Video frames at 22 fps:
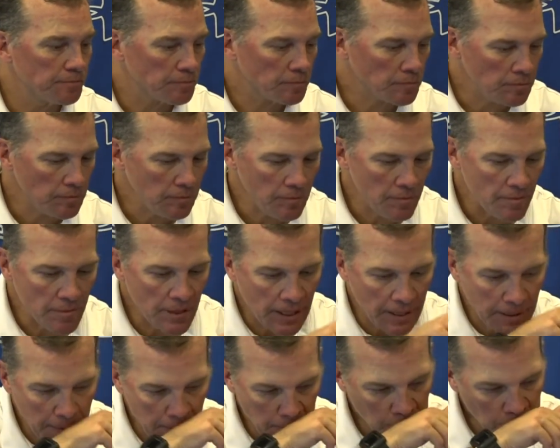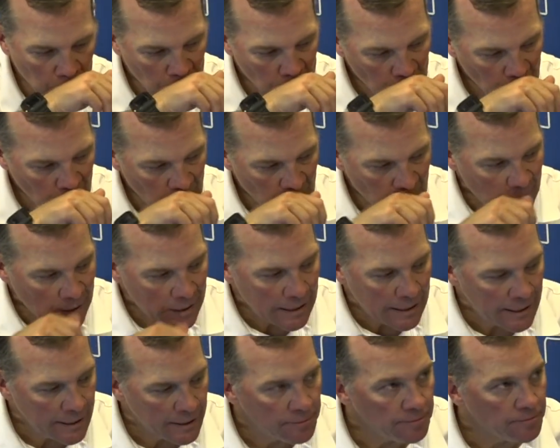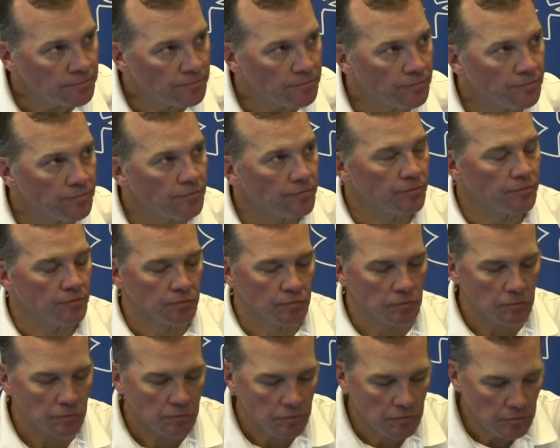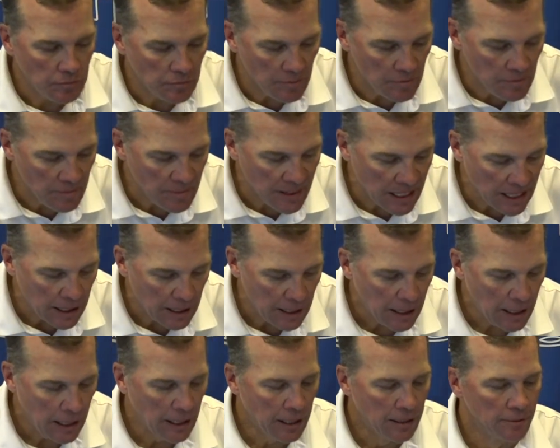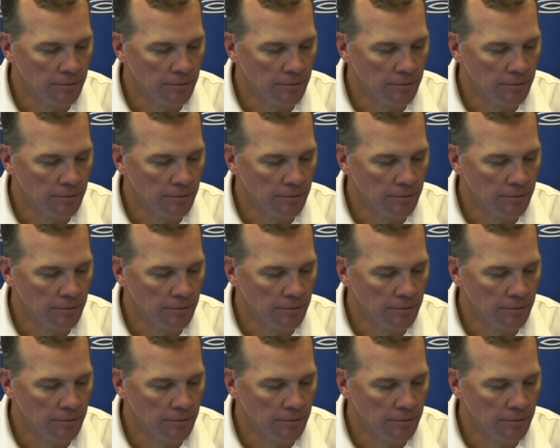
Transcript: Even though I know you want to find the perfection in it too.